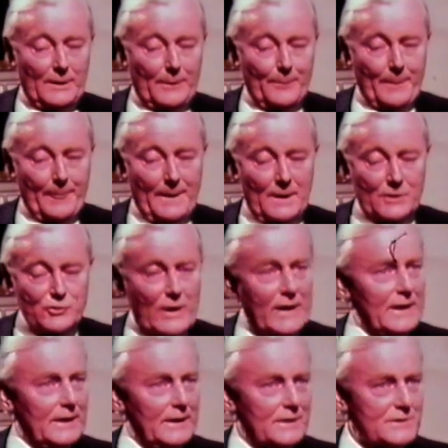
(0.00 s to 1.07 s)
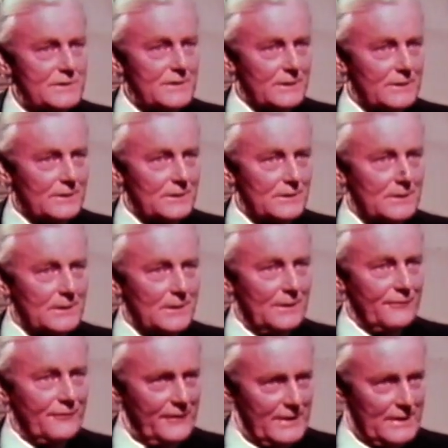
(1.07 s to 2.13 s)
When it is shown that their
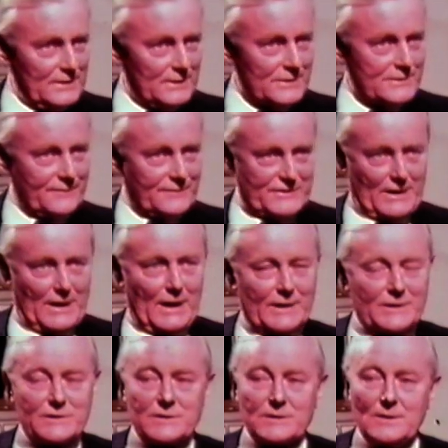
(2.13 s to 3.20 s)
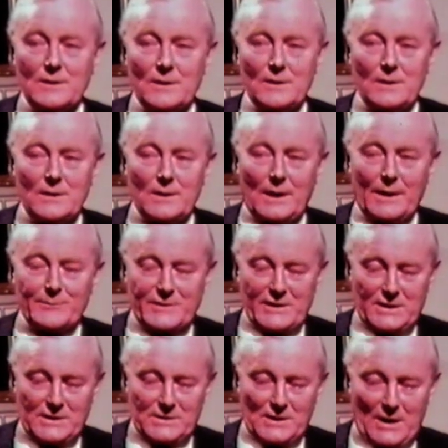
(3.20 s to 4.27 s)
activities pay off, then quite
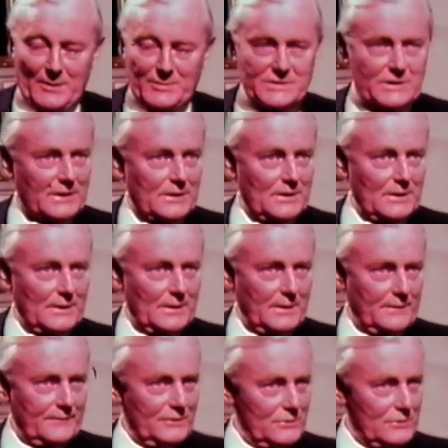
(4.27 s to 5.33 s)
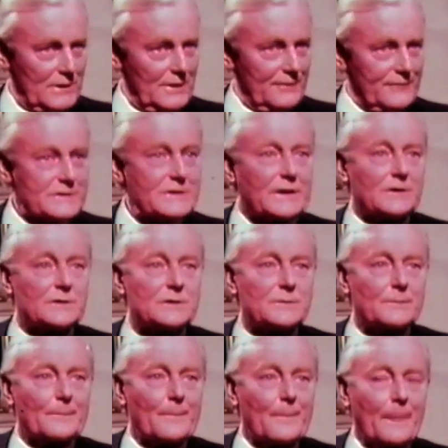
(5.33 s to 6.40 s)
clearly escalation enters into the
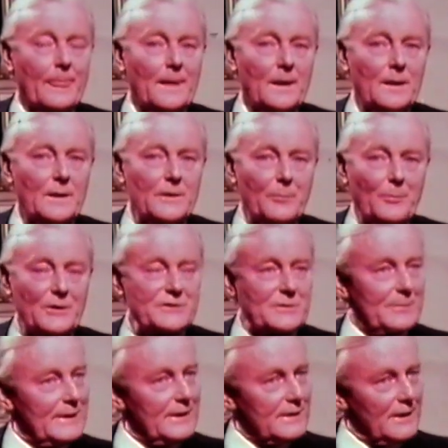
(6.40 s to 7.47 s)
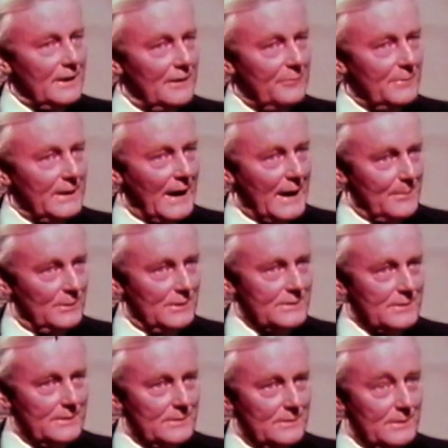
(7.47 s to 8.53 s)
equation. Hijacking an £8
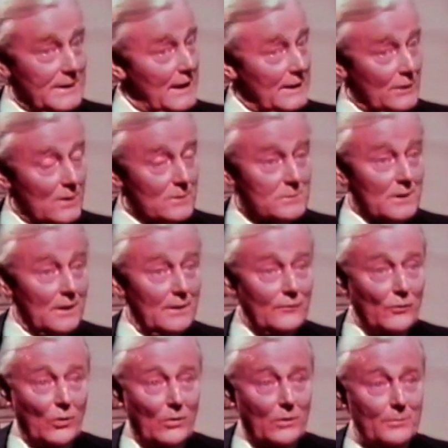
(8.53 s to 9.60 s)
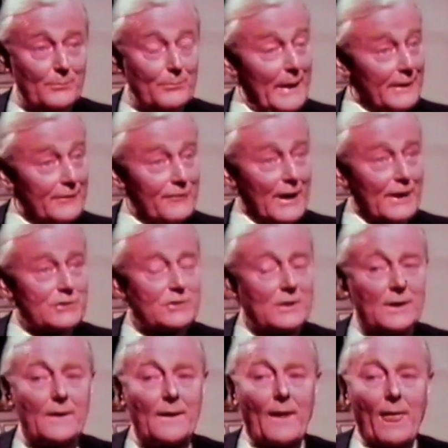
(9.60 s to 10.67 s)
million Boeing 707 is one
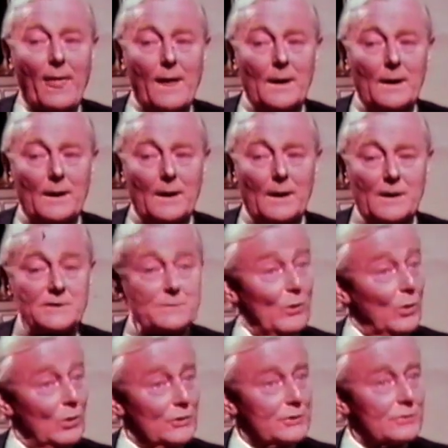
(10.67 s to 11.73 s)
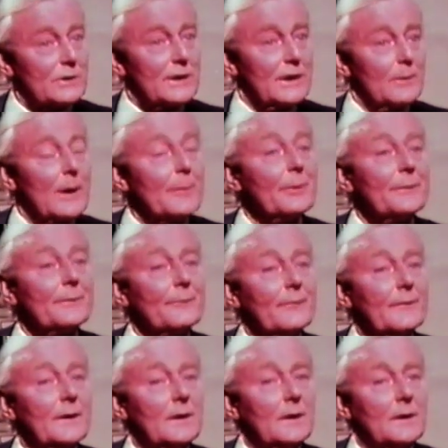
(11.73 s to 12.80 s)
thing. Holding a whole city to ransom
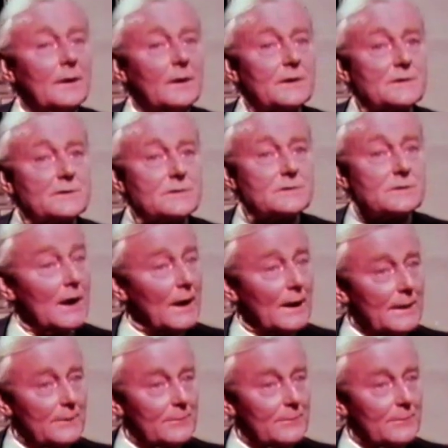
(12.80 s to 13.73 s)
is something quite different.